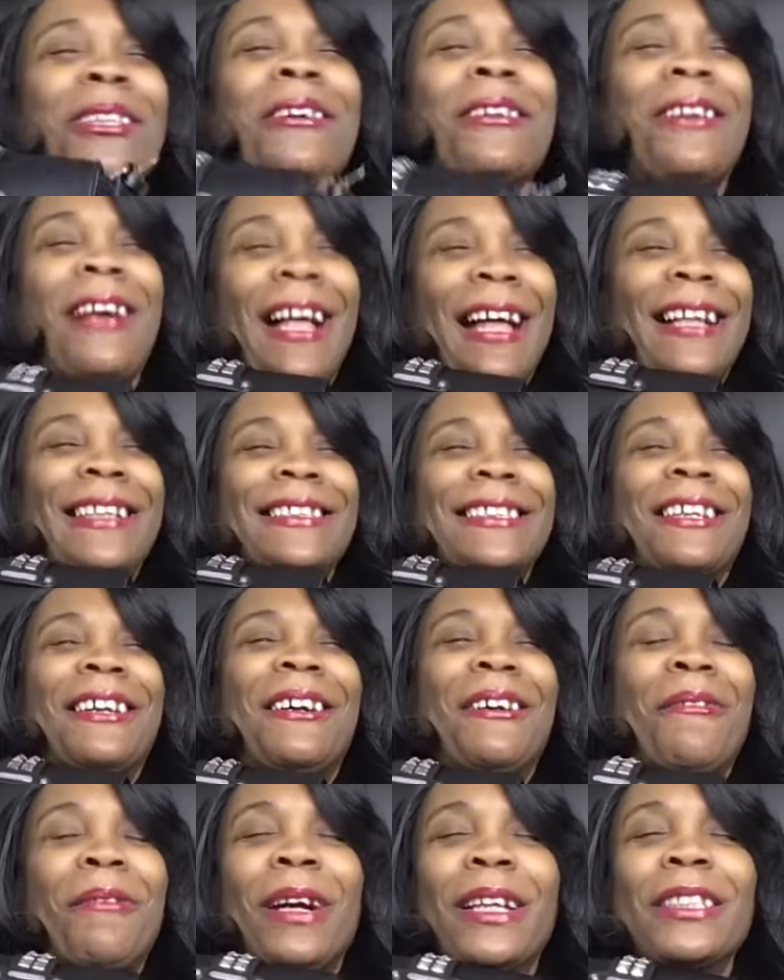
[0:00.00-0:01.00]
you.
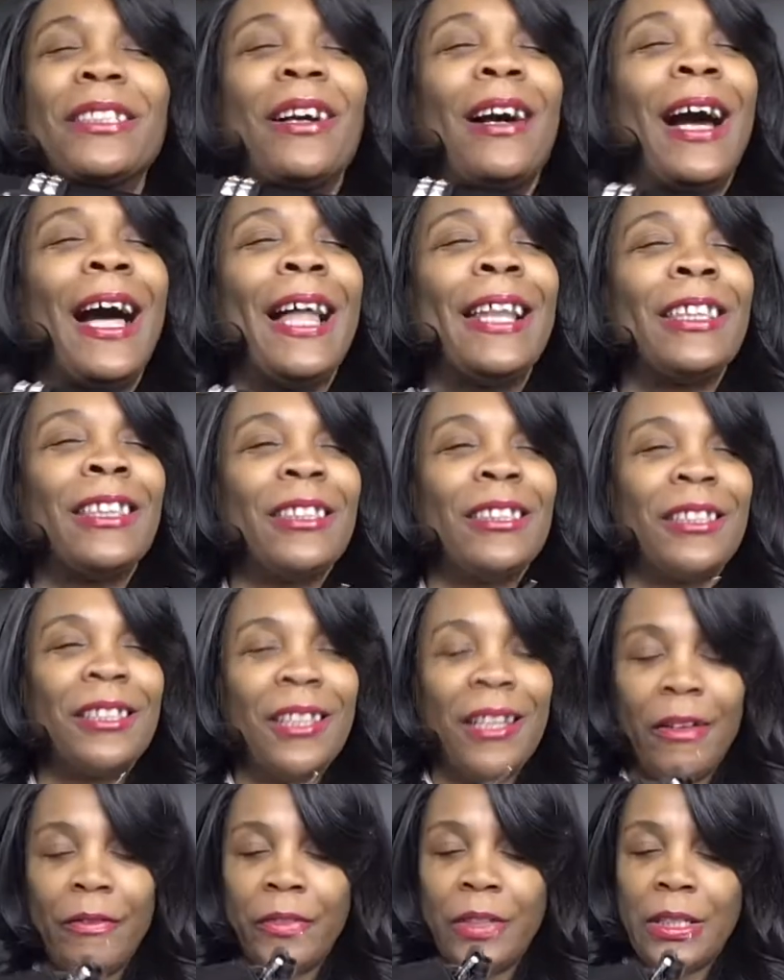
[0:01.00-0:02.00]
I
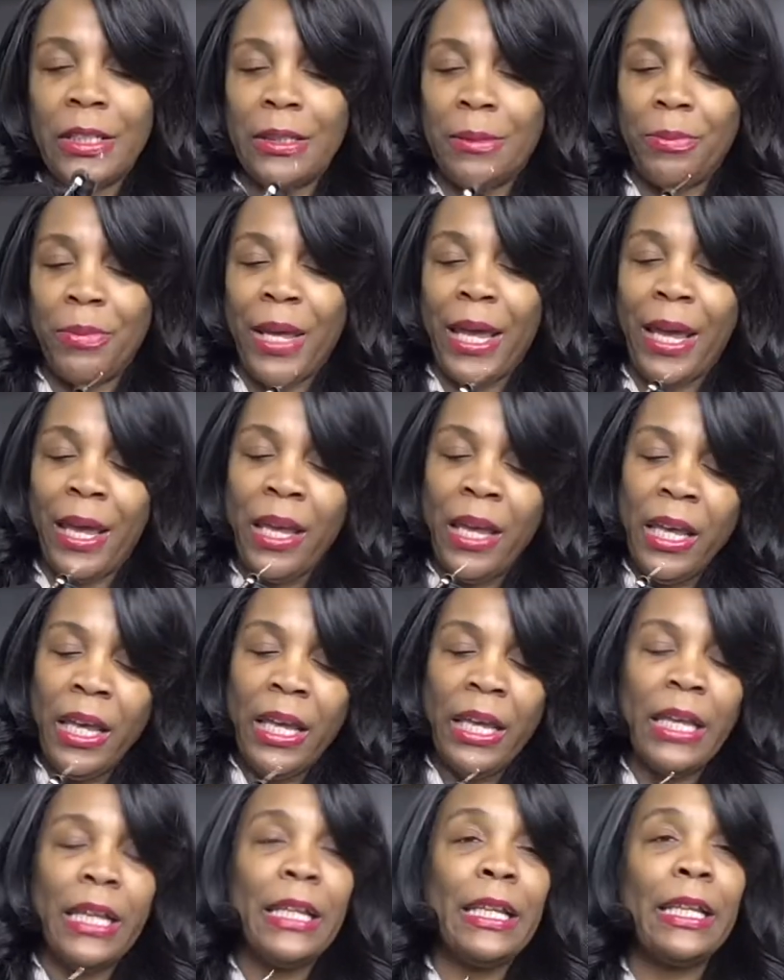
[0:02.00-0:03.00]
love this bag.
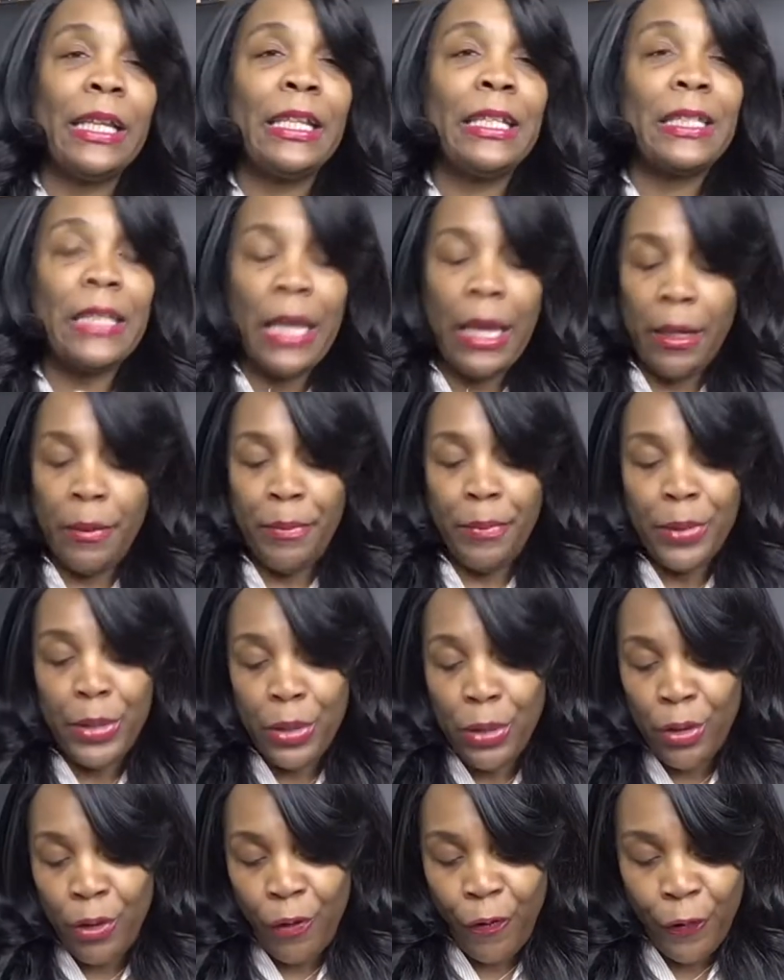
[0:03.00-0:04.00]
It is a
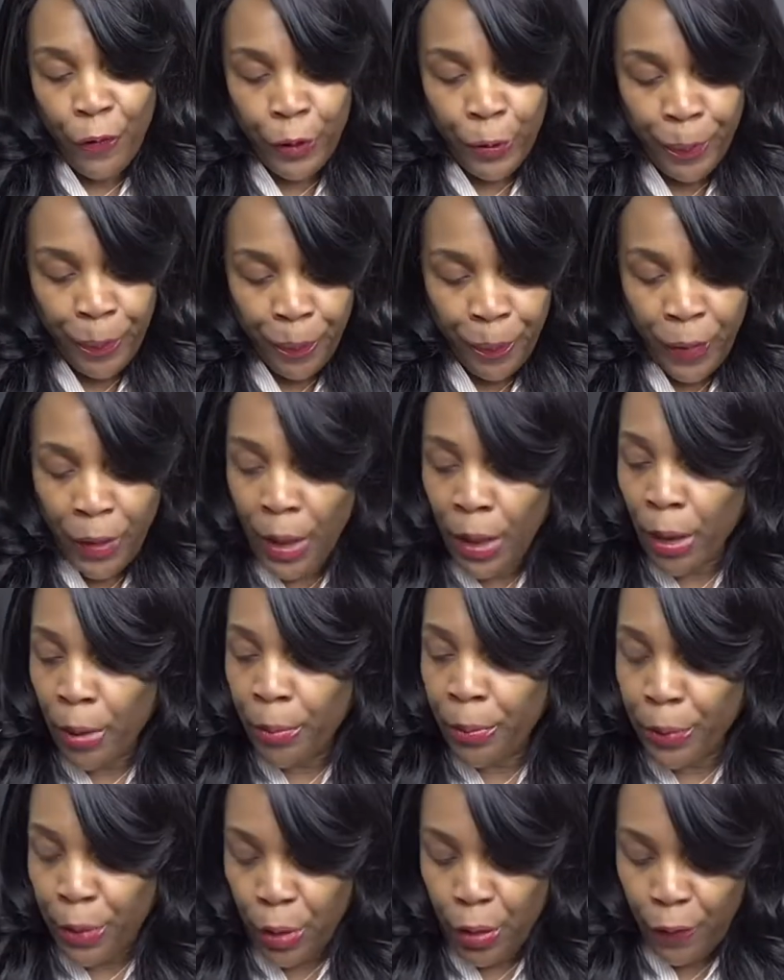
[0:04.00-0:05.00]
beautiful,
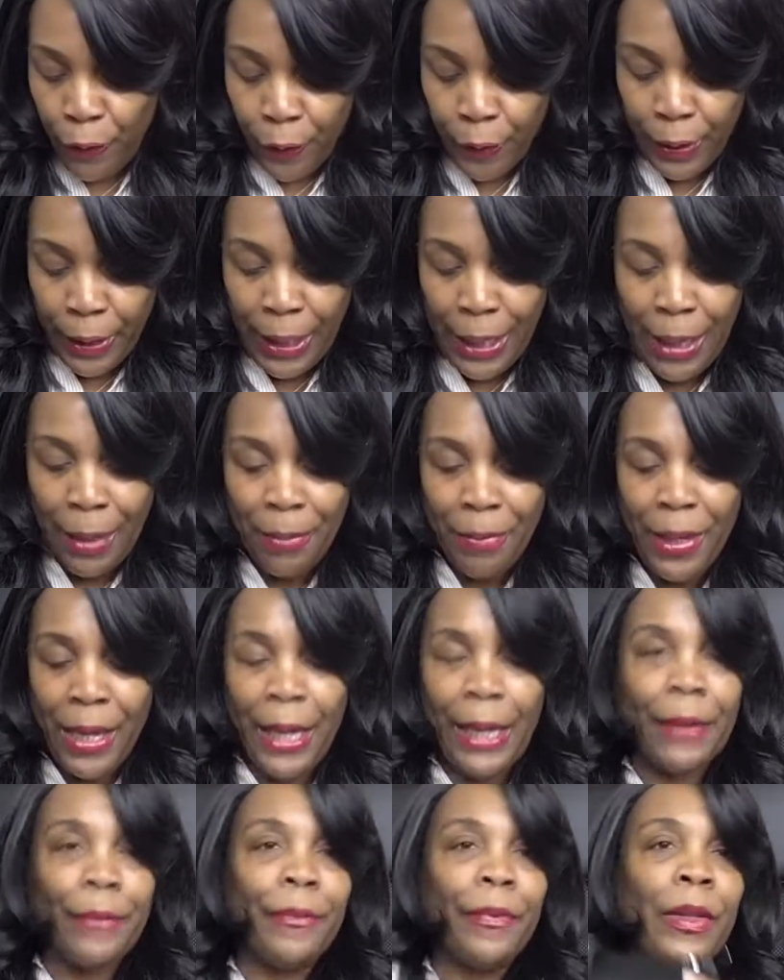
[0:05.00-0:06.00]
beautiful
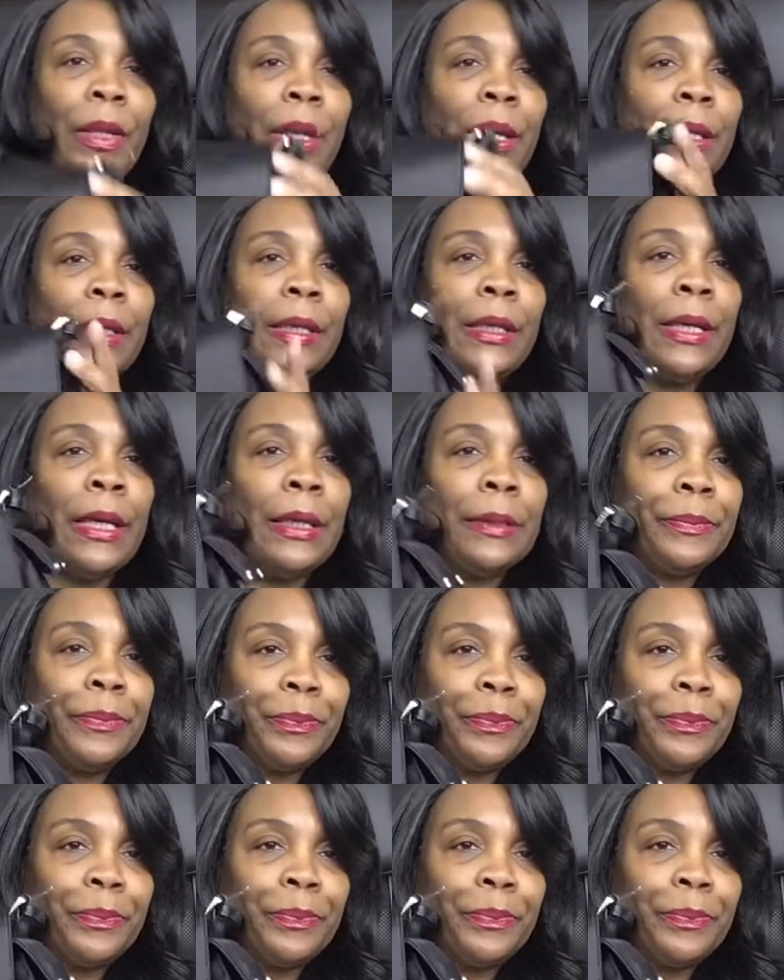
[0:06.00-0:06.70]
handbag. Now,